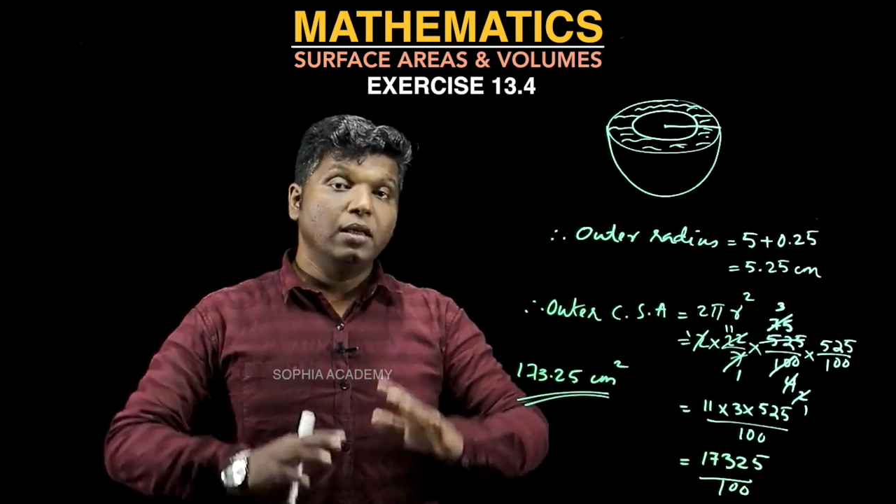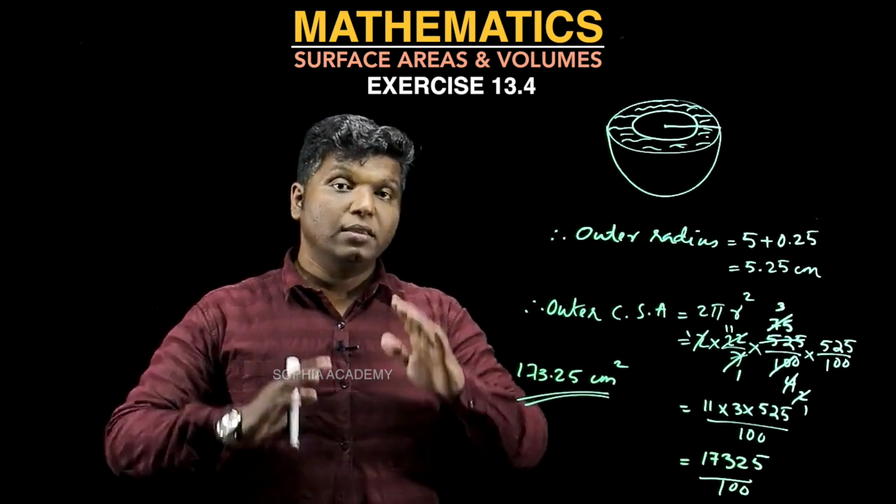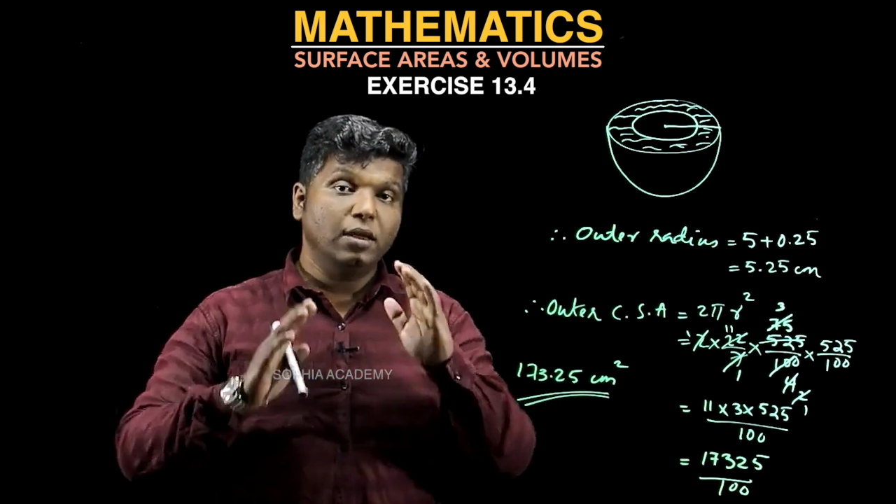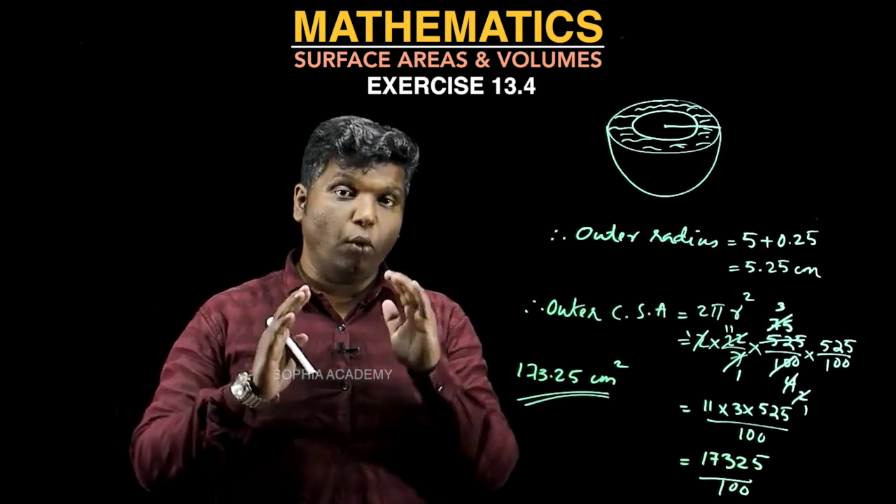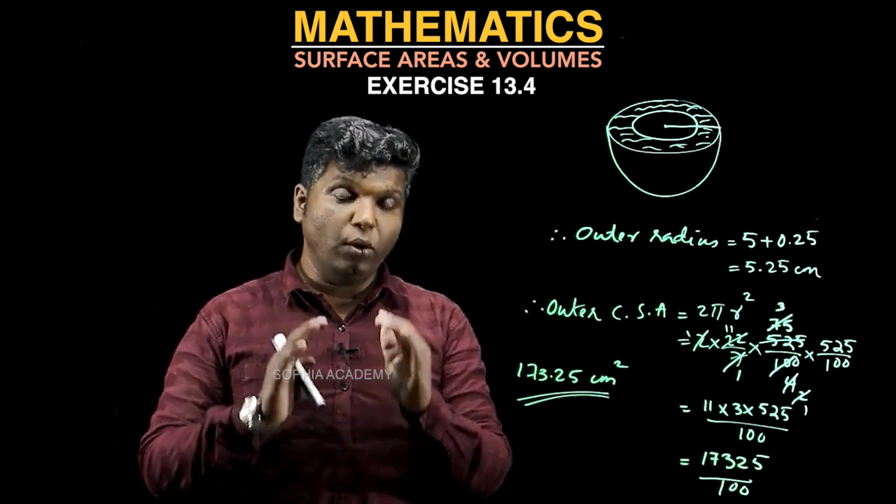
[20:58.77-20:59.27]

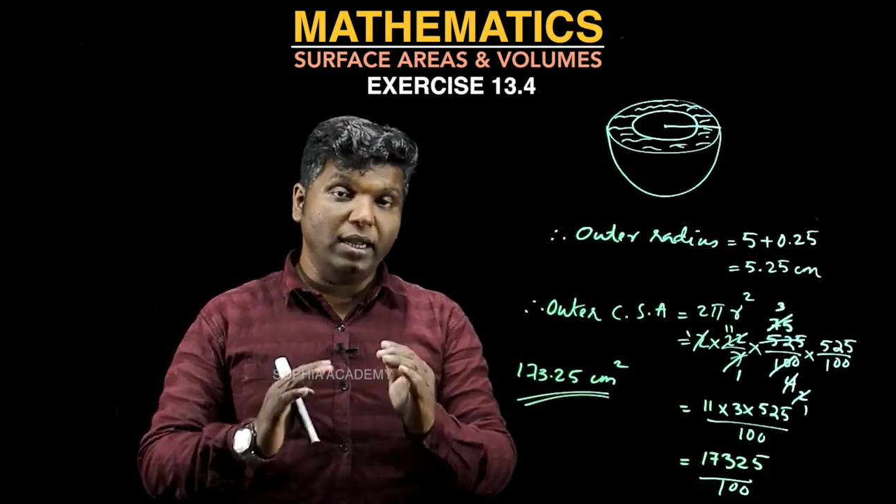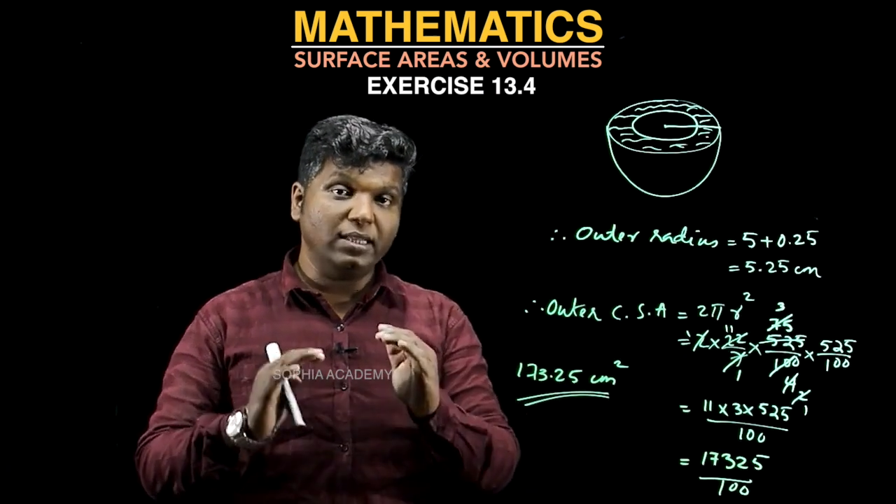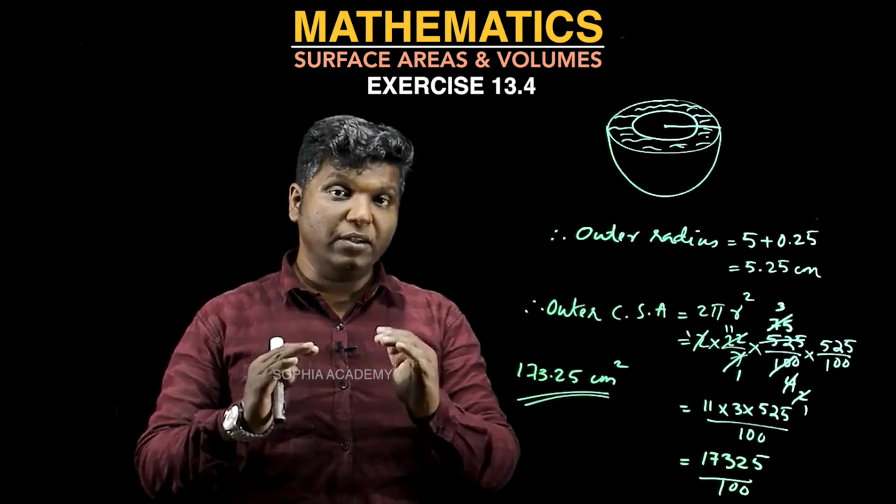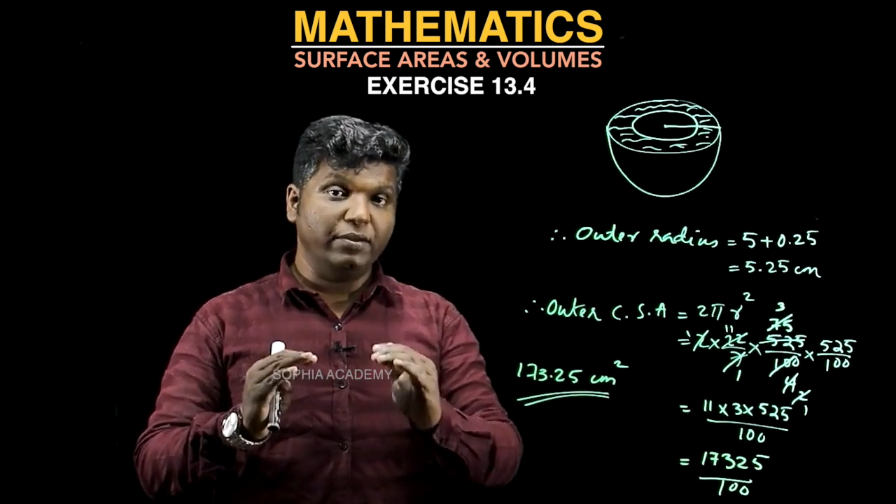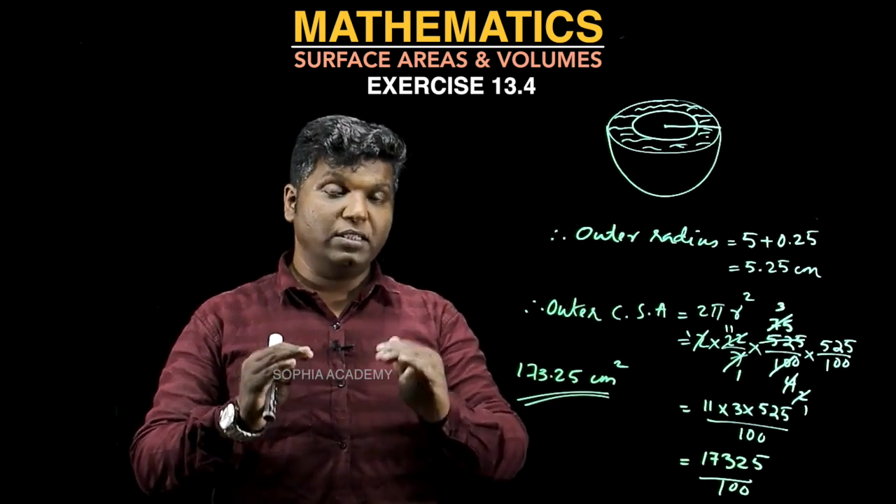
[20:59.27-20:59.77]
the only
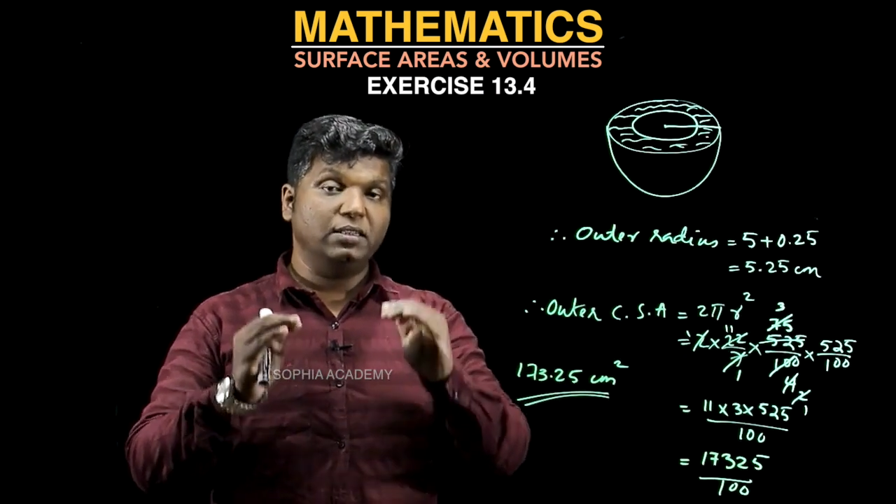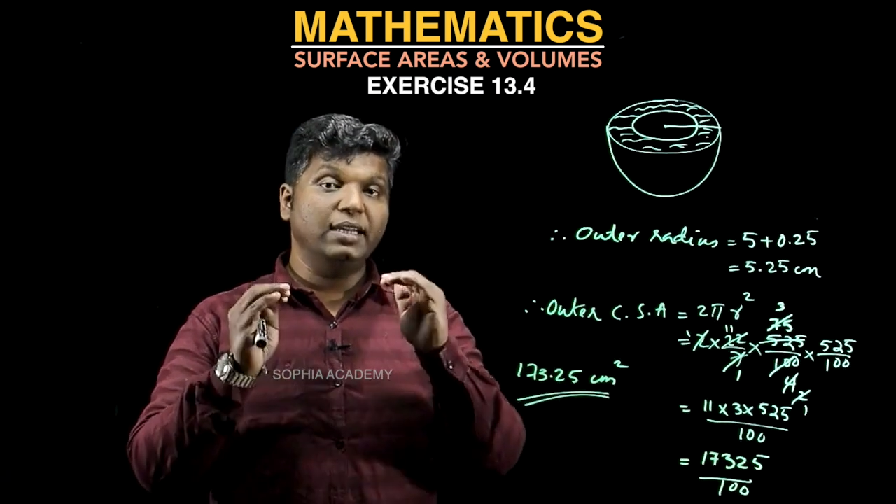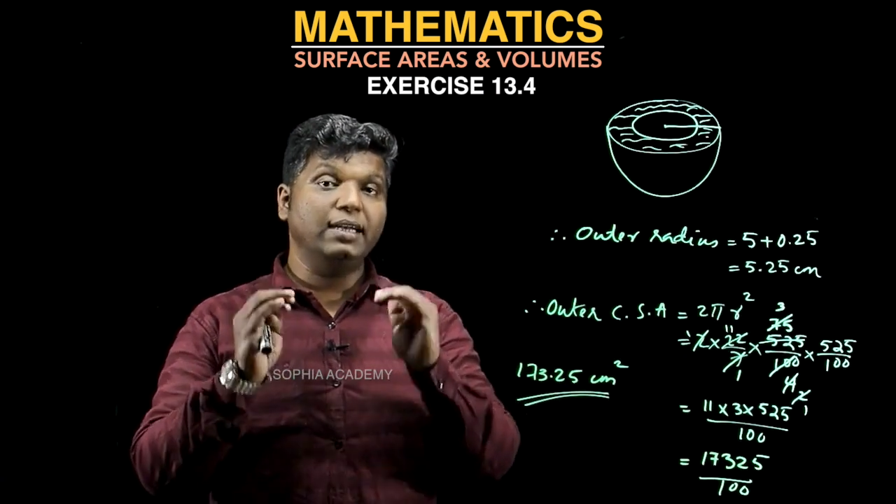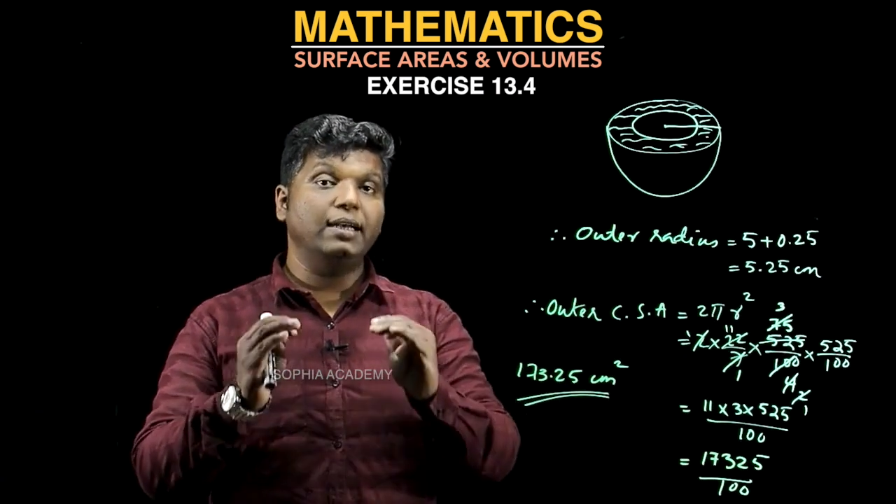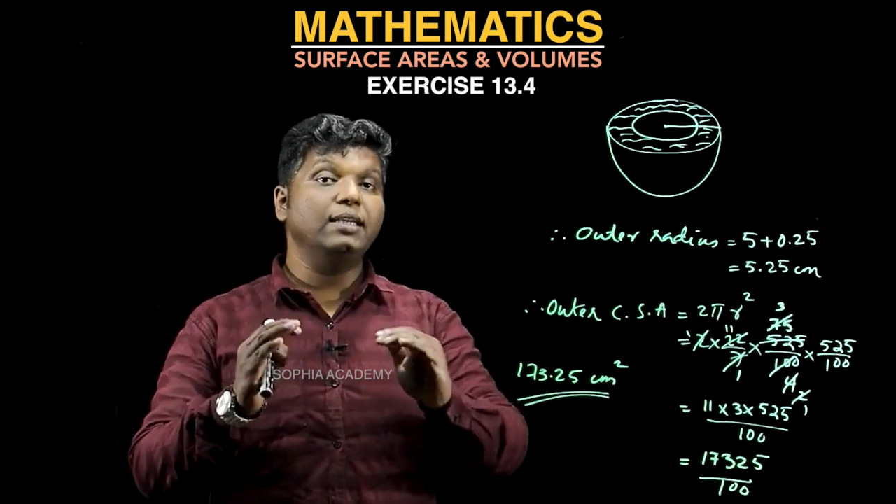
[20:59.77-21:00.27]
thing which
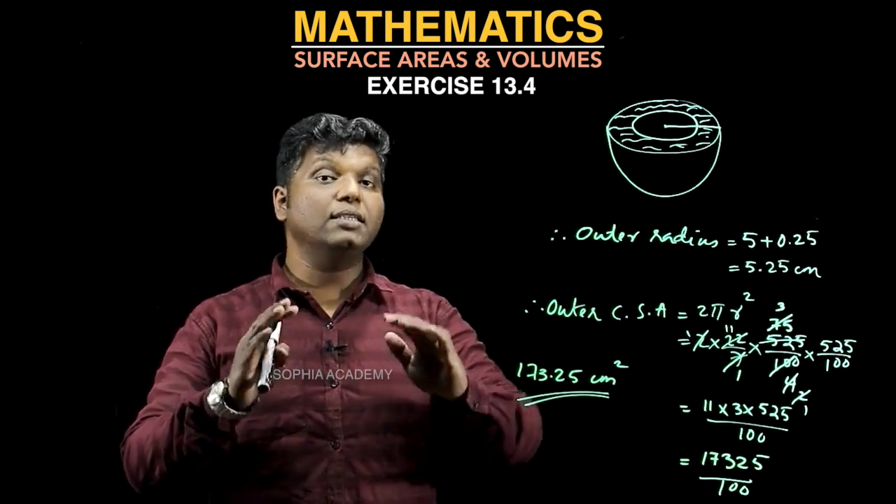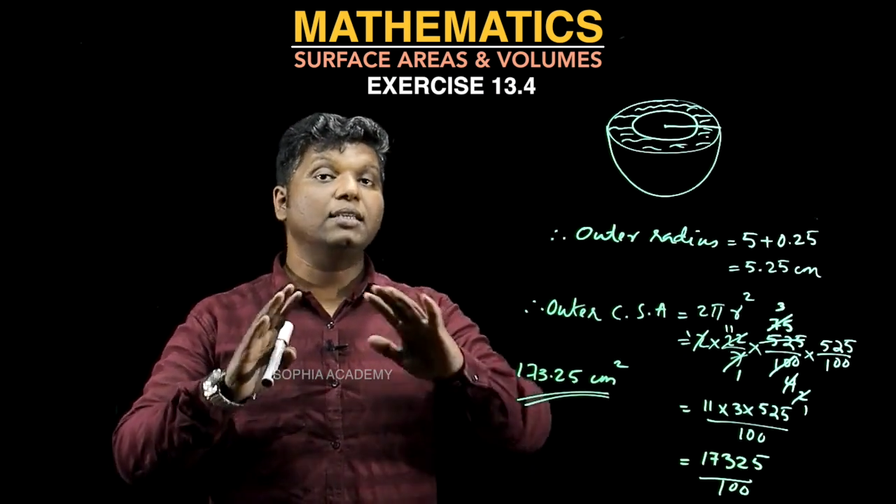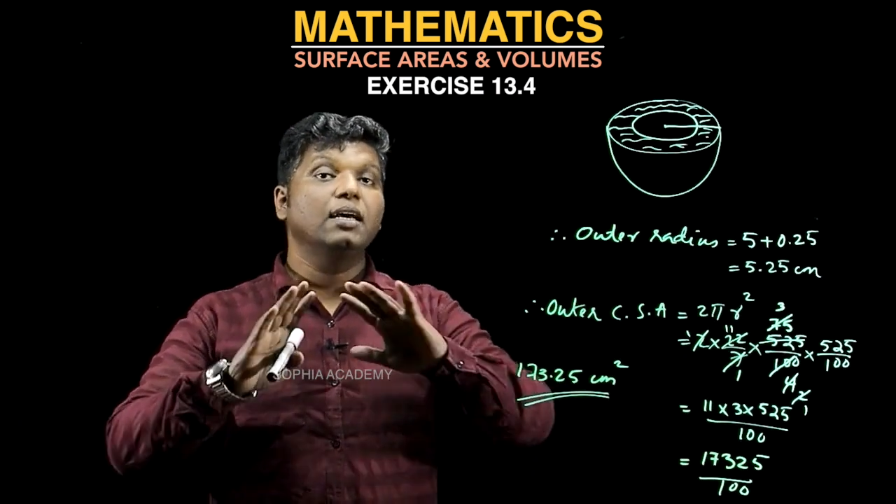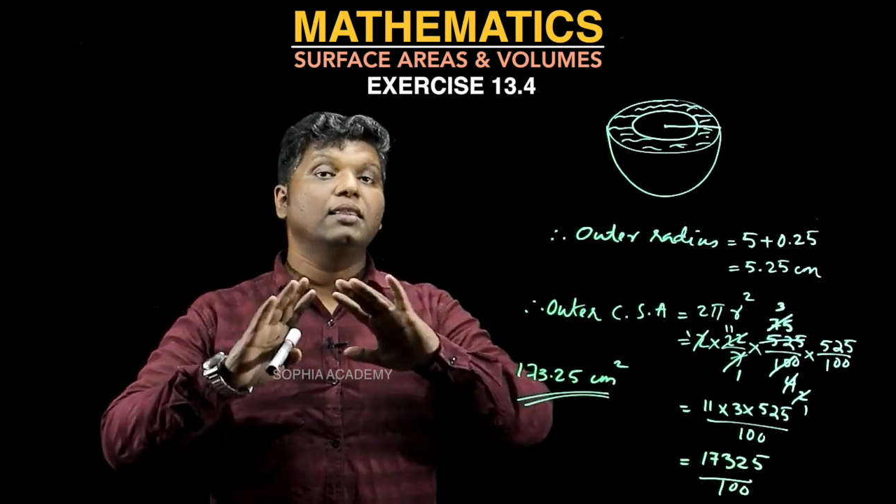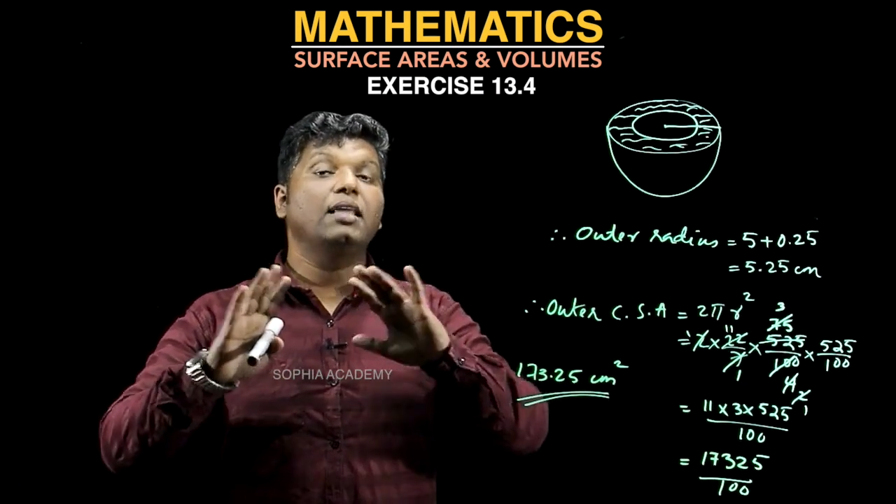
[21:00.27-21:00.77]
needed is
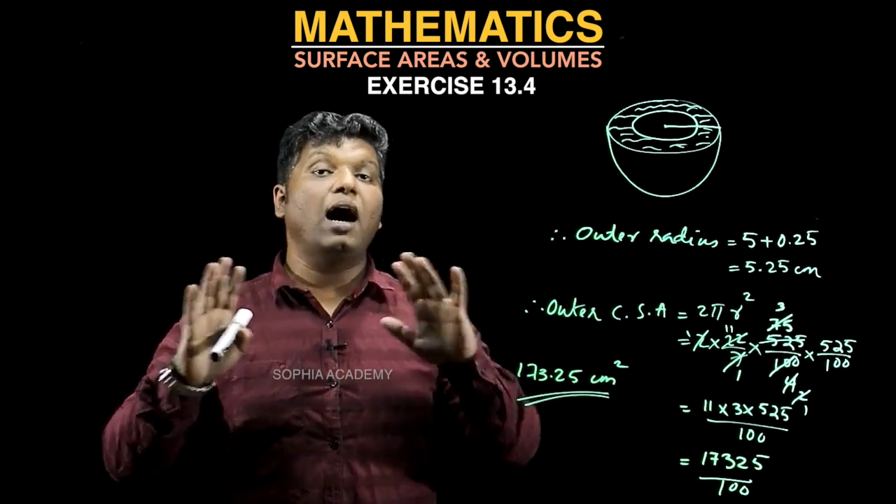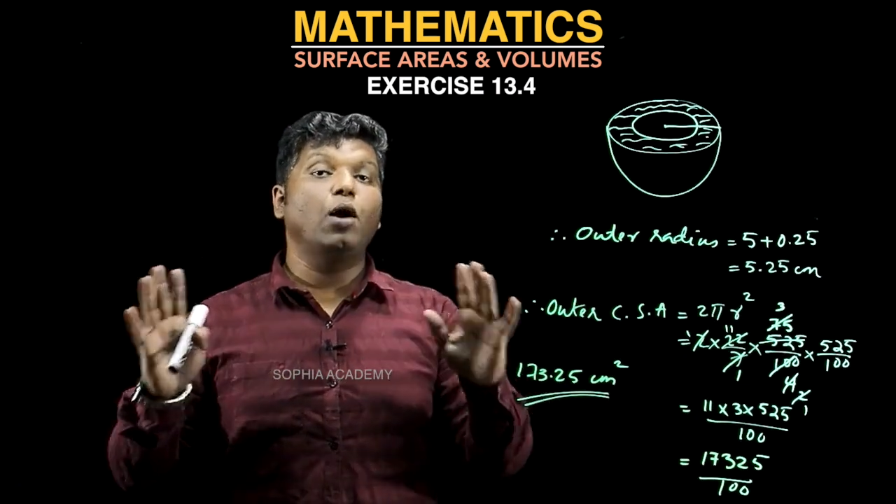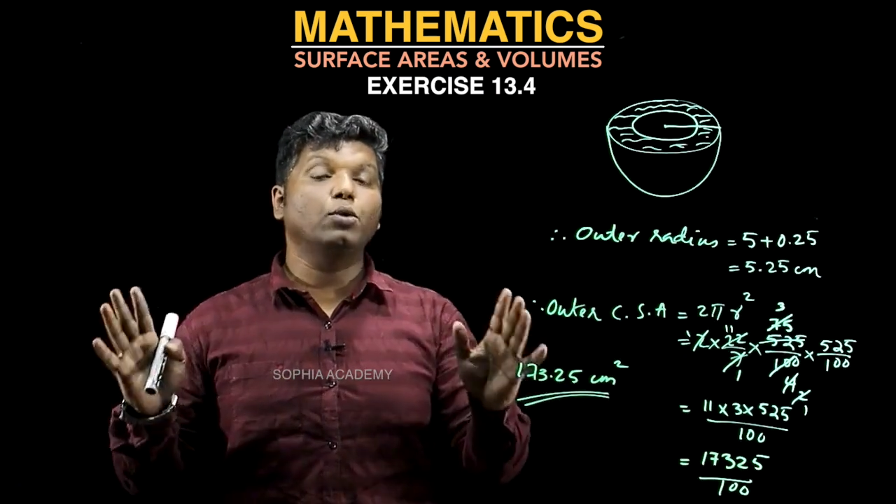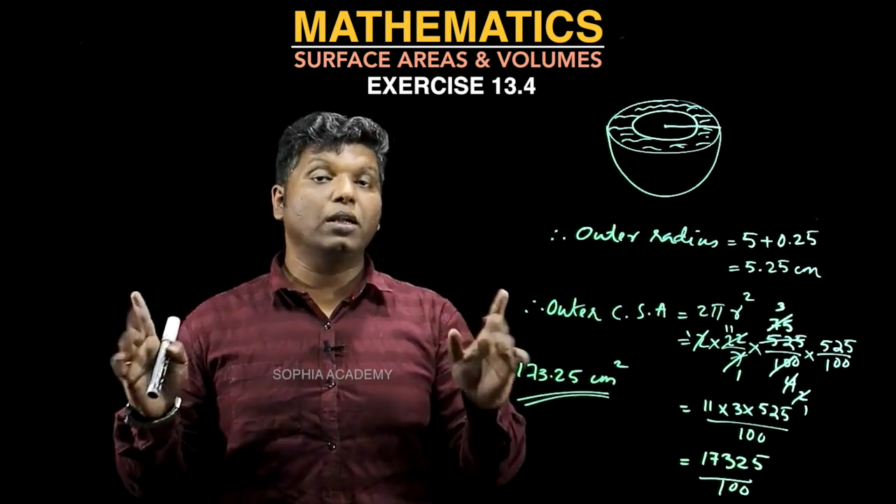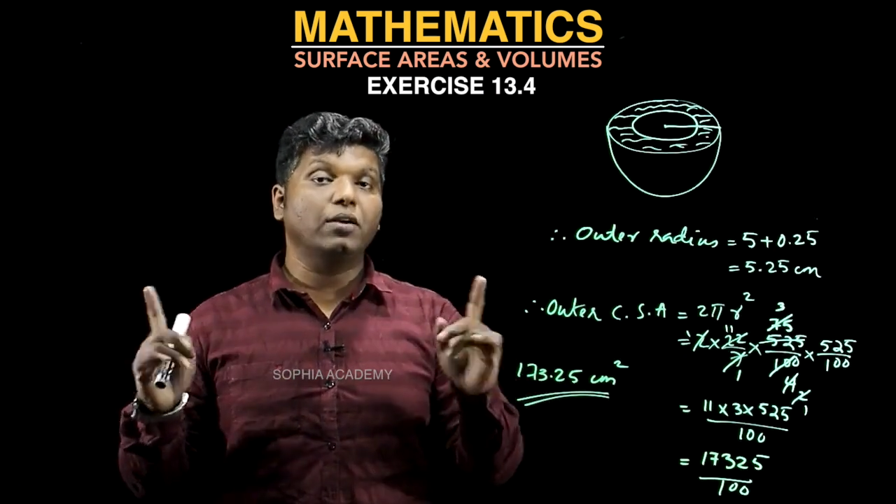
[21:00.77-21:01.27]
the outer